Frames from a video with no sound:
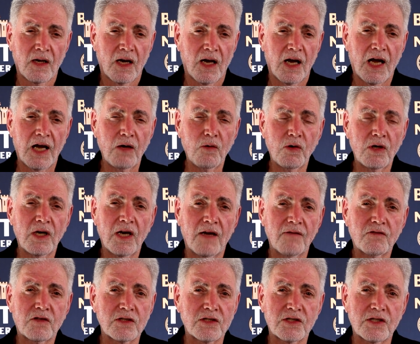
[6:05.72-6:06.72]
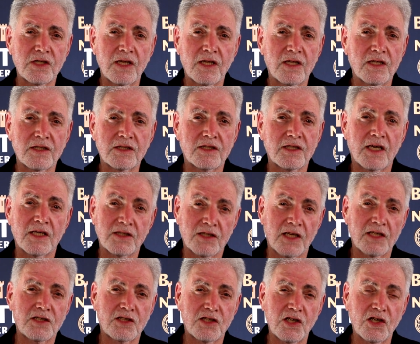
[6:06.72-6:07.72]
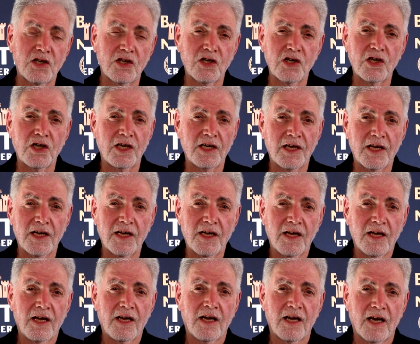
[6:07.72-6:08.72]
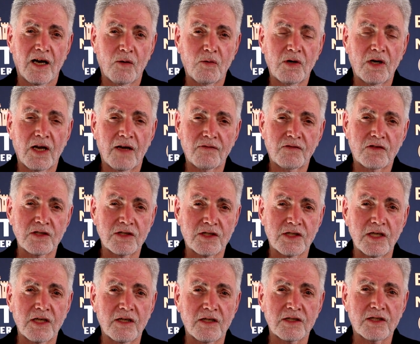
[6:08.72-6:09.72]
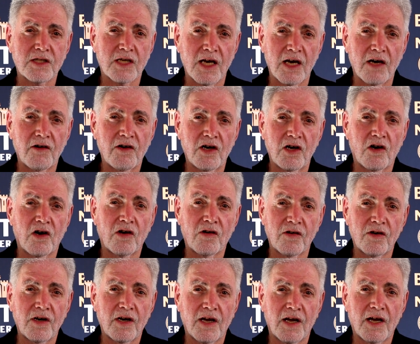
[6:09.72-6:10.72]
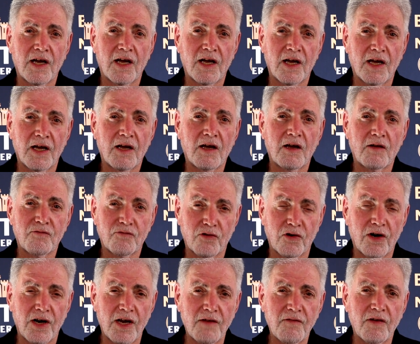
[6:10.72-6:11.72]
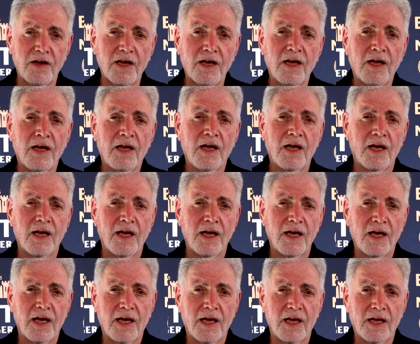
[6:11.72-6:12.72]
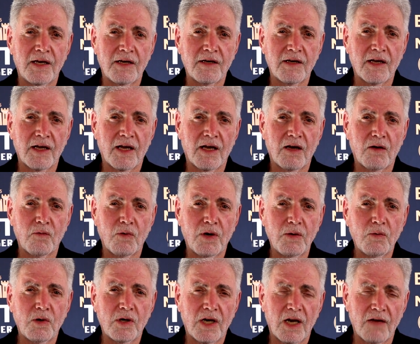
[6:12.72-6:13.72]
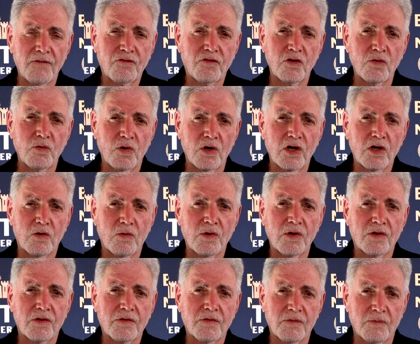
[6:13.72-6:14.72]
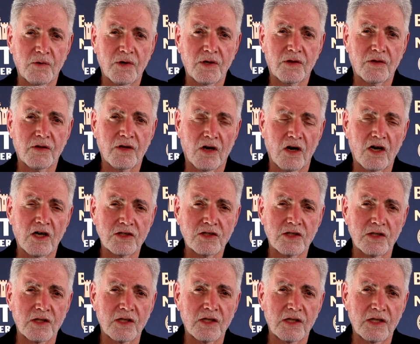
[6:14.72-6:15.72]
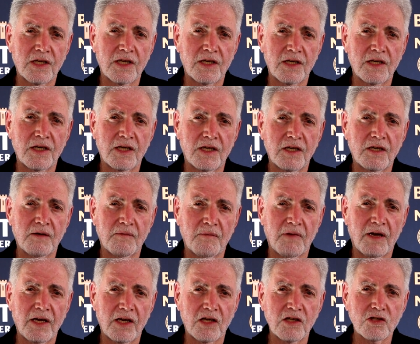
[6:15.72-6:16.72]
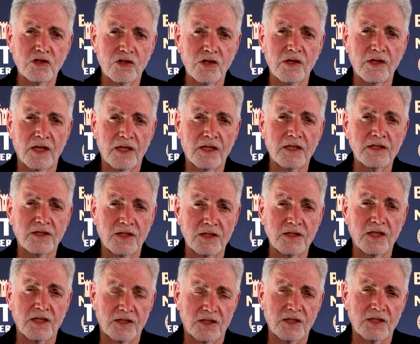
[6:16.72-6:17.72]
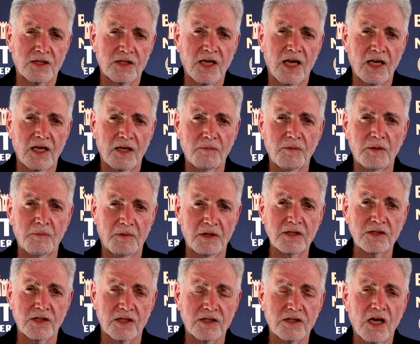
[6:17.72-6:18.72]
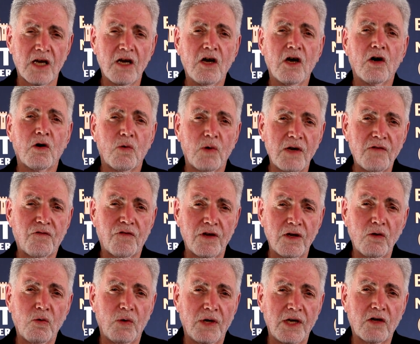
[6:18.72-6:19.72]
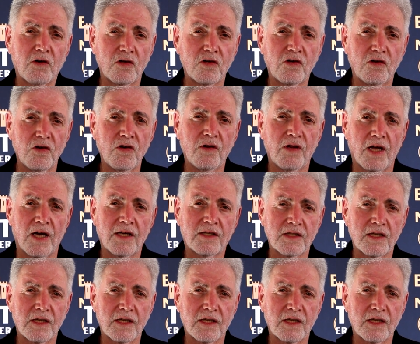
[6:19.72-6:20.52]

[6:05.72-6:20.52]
I would love to see this, as I said earlier, I would love to see this carry on forever, and and we would love to work with Castle in making sure that this is a sustainable business. We feel we could do that,